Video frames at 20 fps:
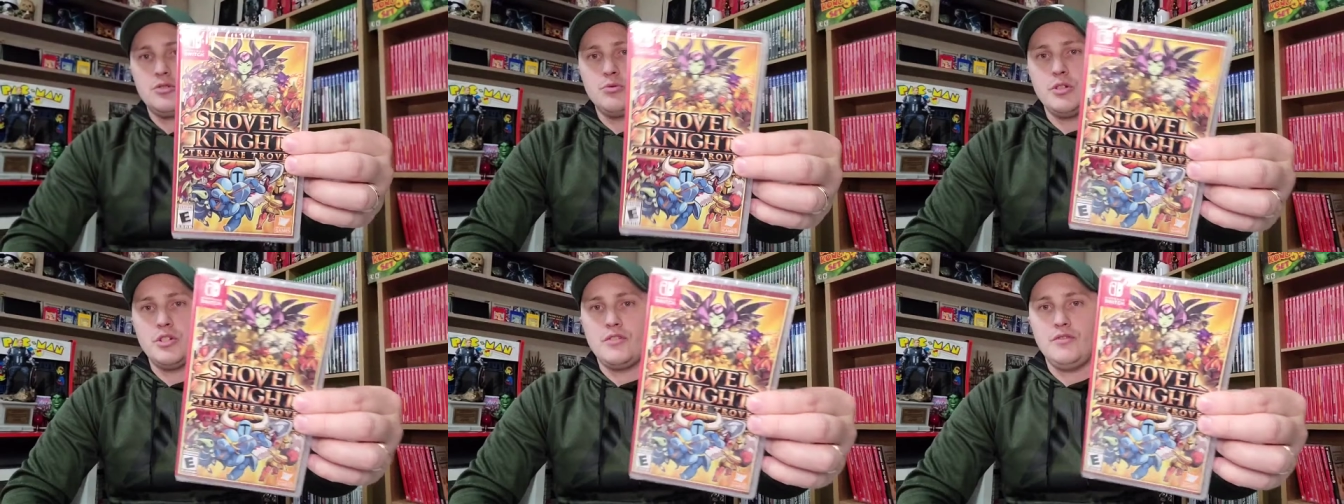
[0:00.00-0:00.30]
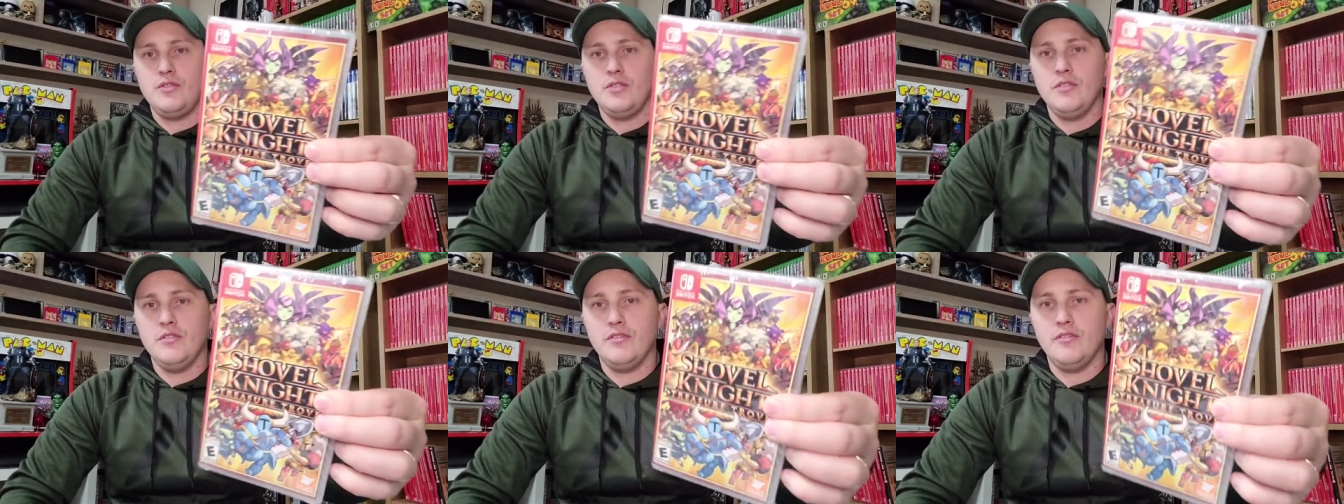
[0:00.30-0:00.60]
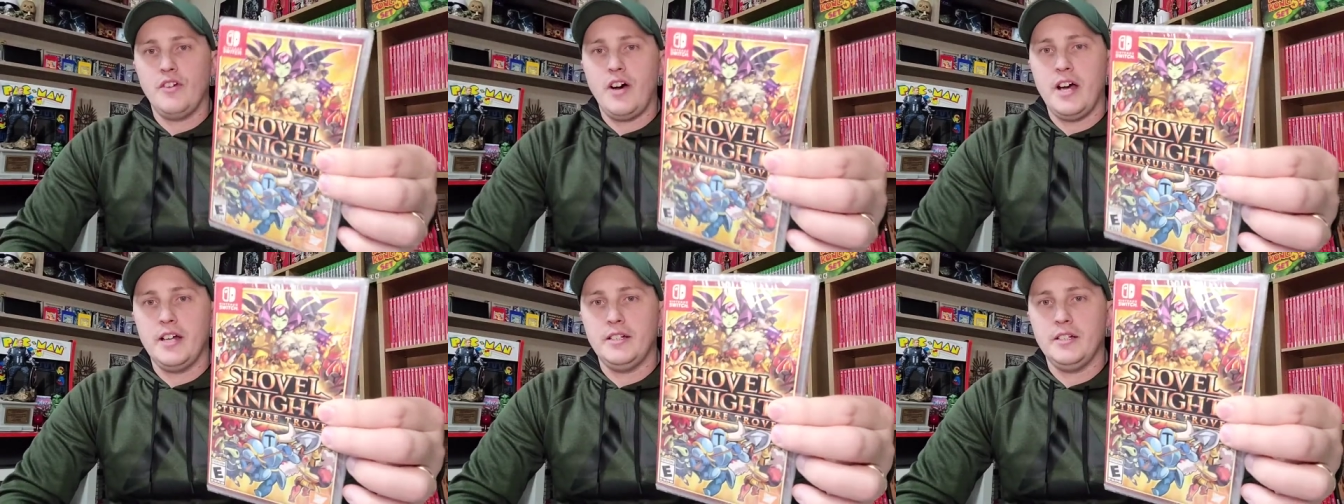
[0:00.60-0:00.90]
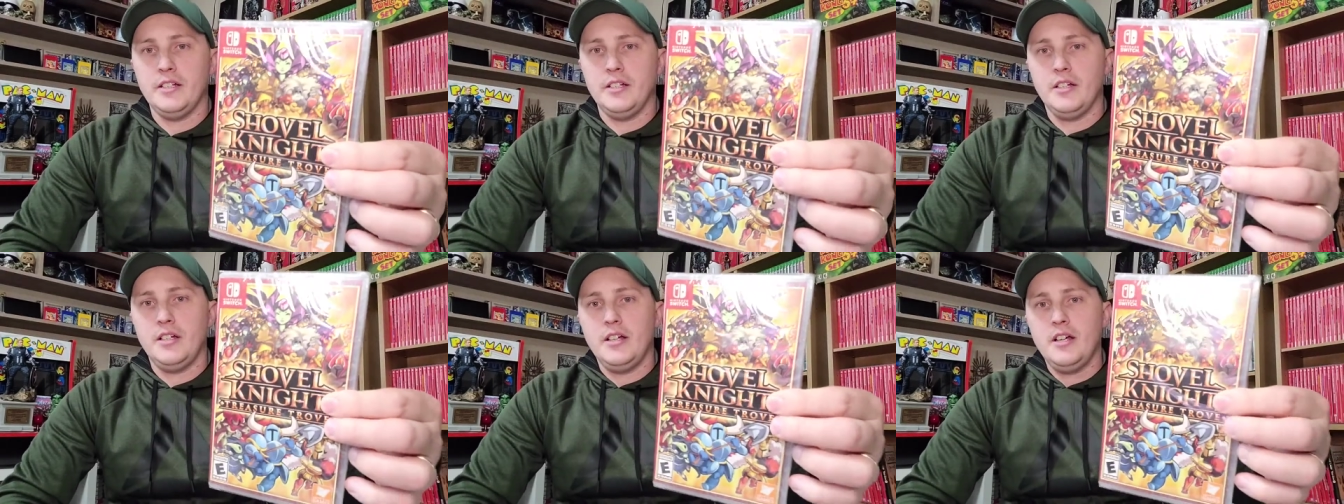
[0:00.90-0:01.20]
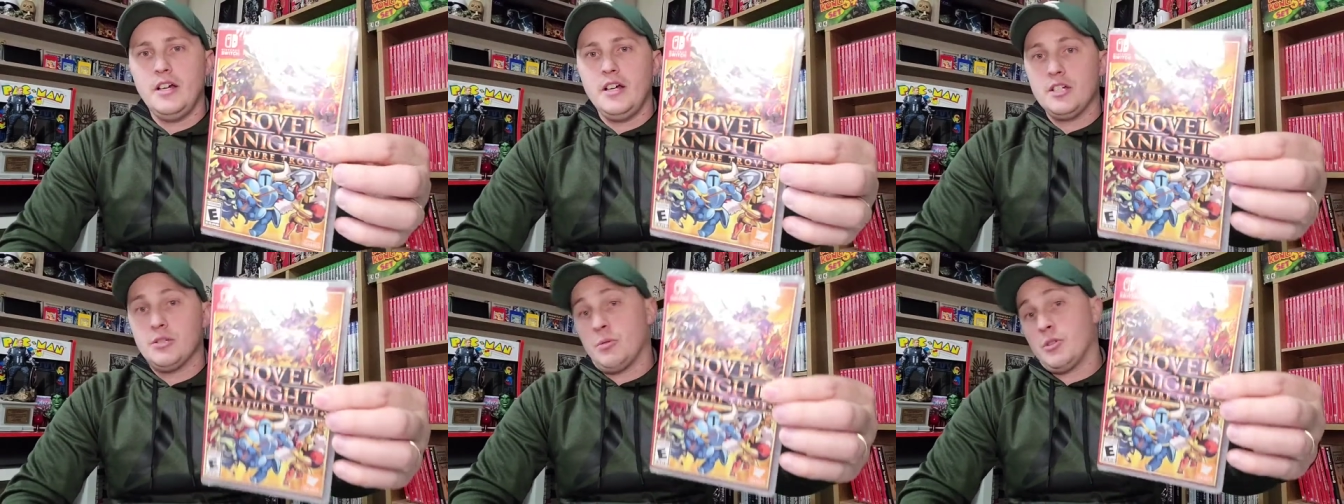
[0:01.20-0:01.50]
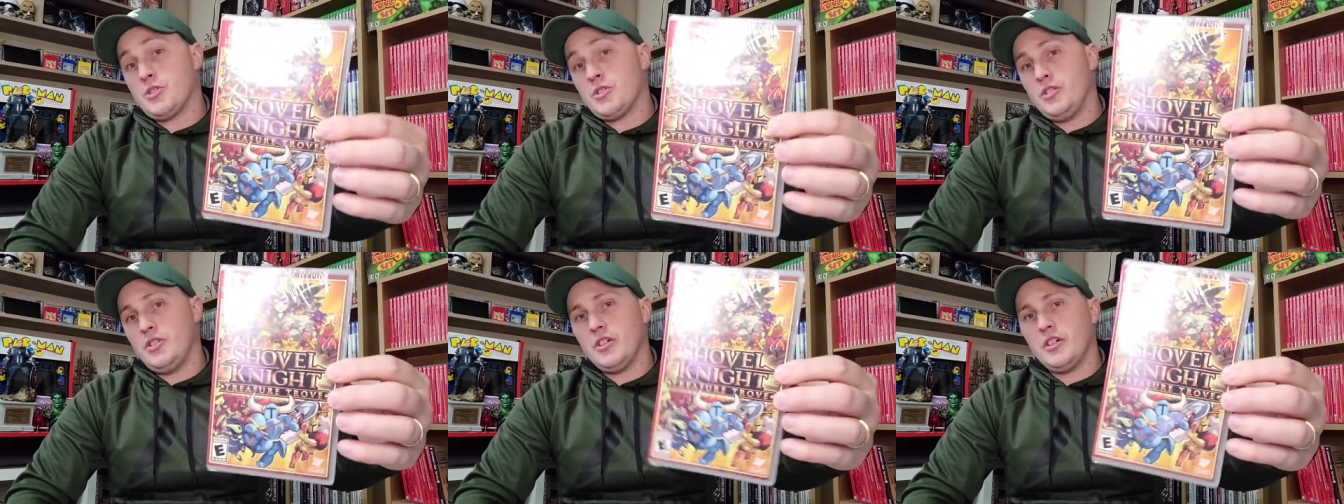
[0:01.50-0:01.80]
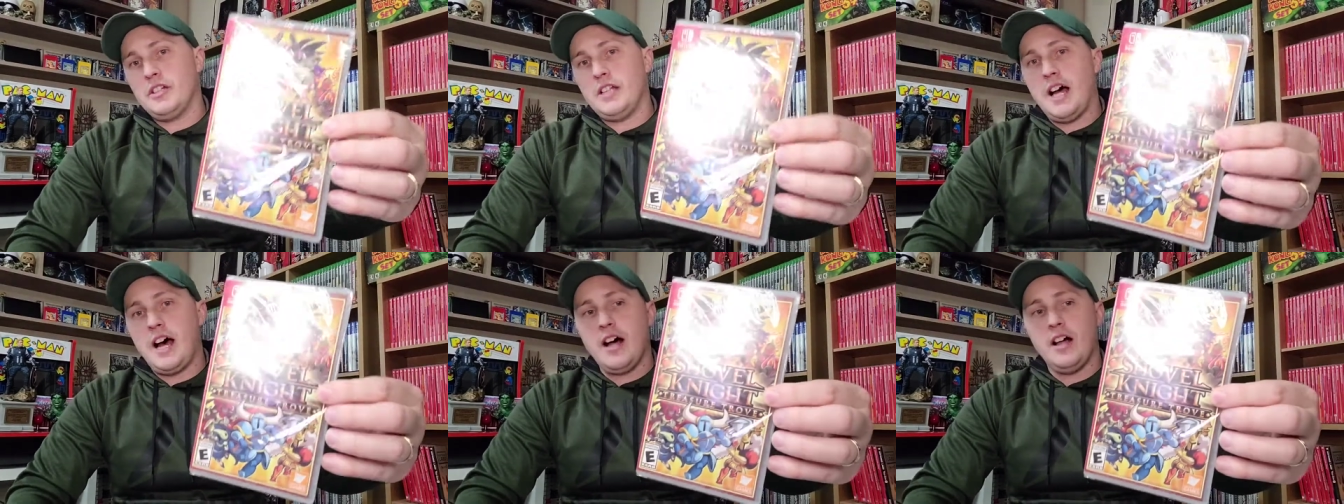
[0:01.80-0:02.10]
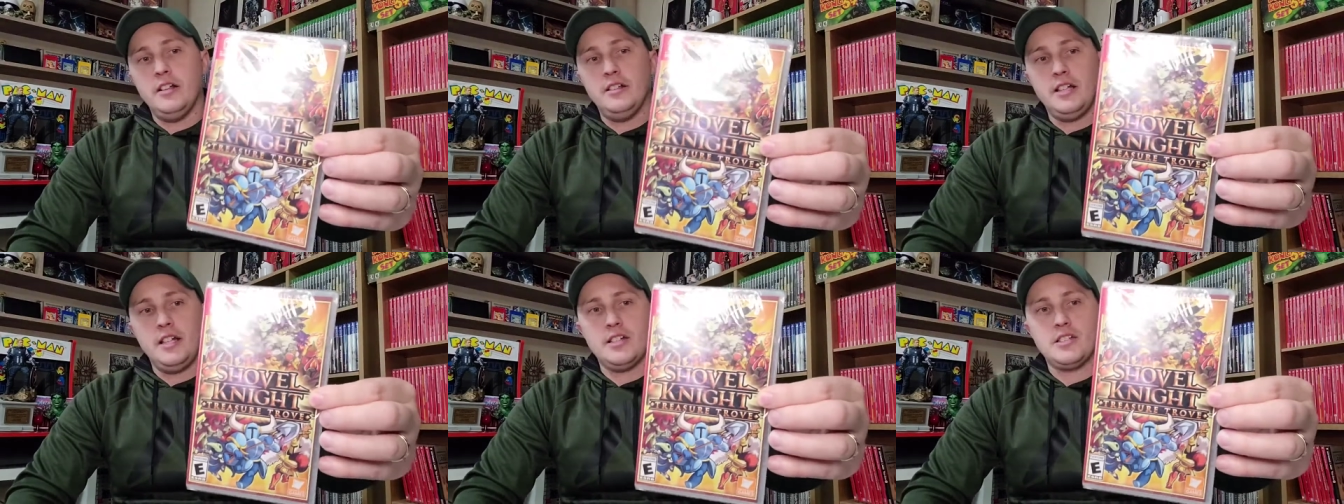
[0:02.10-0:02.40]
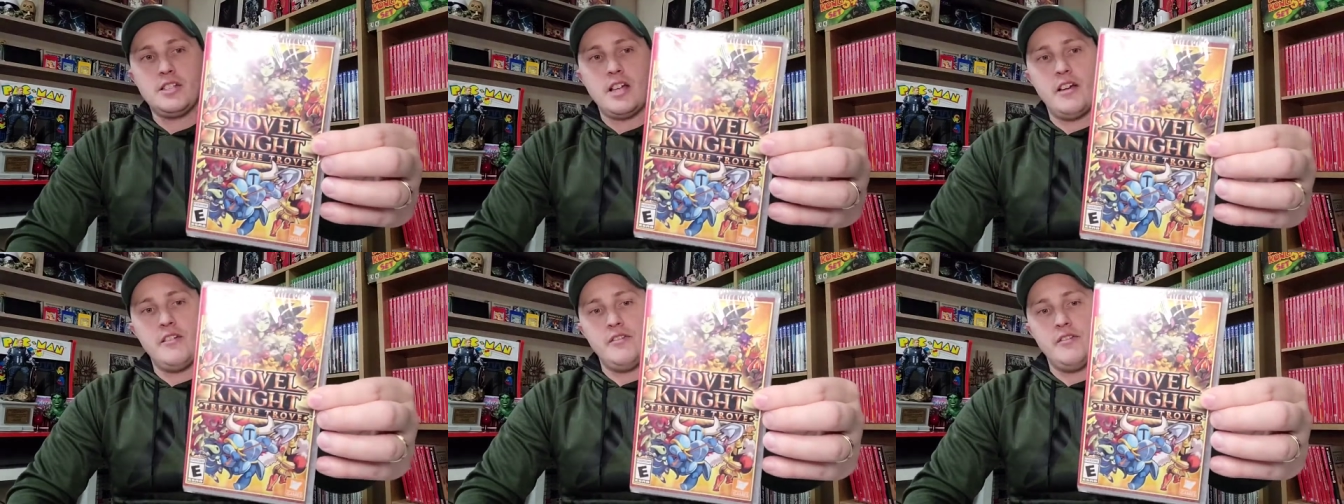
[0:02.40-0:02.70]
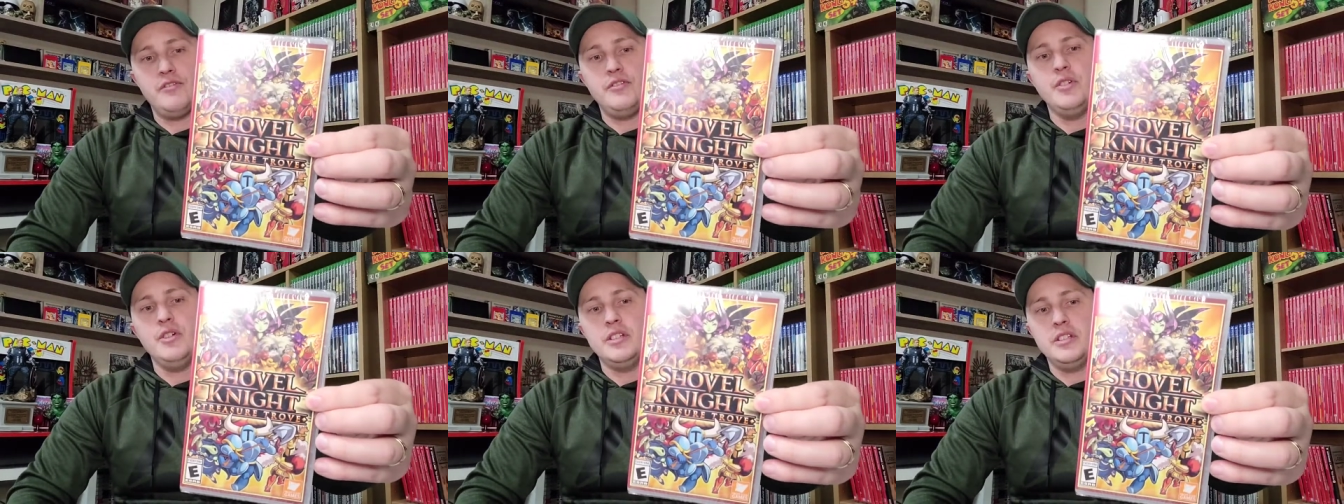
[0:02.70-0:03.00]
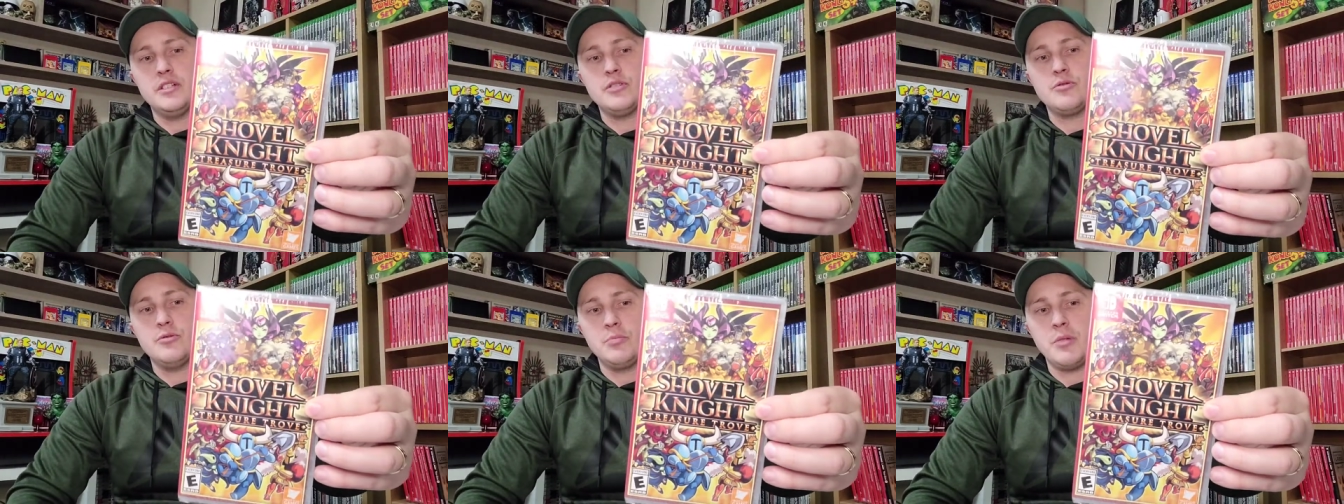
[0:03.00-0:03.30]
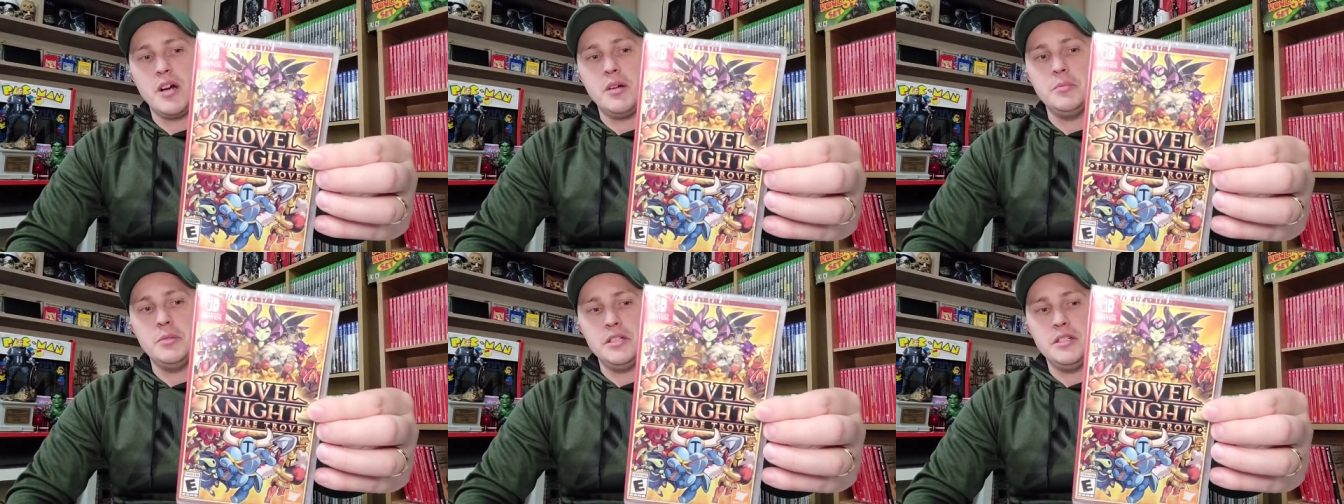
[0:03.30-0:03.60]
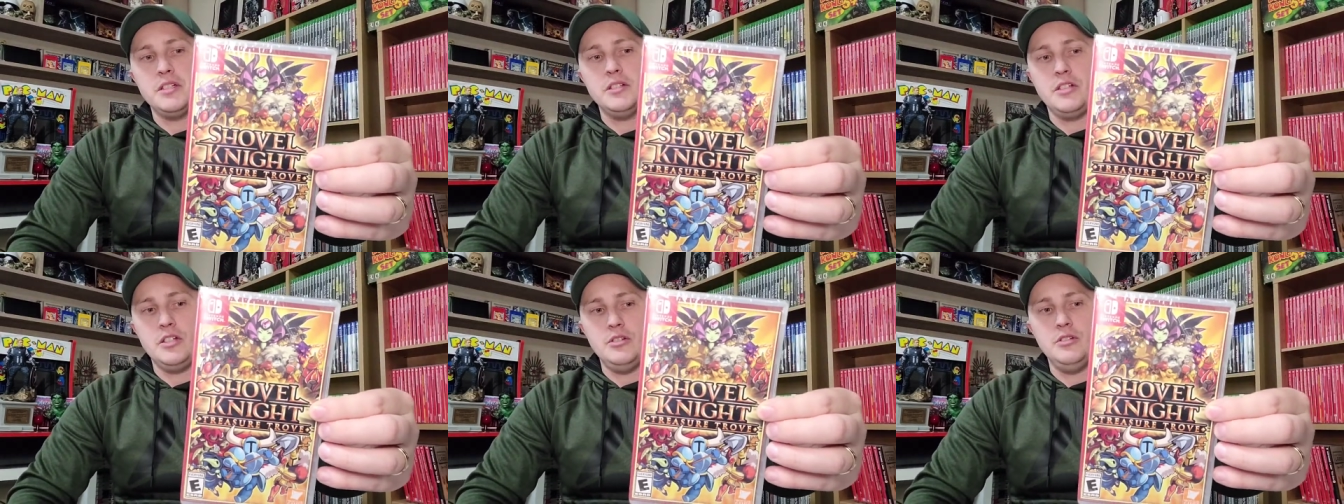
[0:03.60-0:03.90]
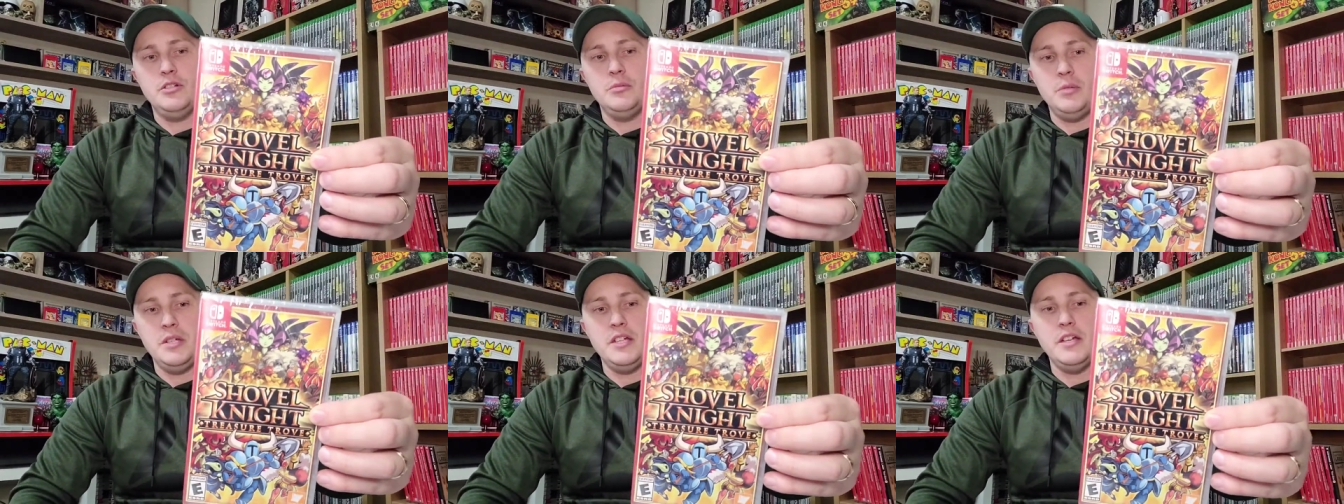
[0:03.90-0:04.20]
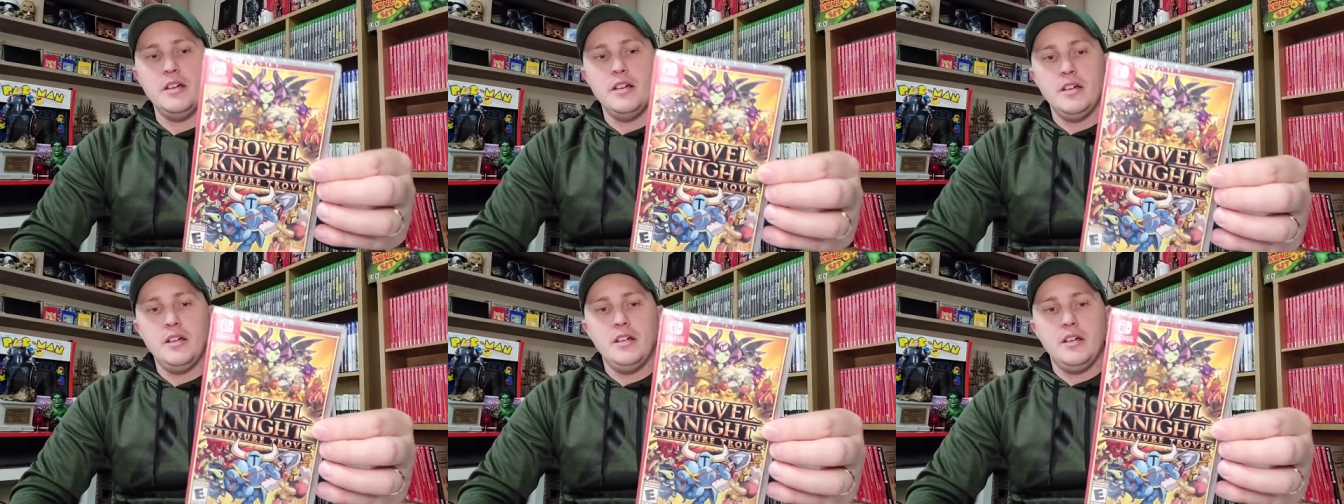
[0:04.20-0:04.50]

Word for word: Switch if you can find it, especially during the holiday, because I have a feeling this will probably continue to be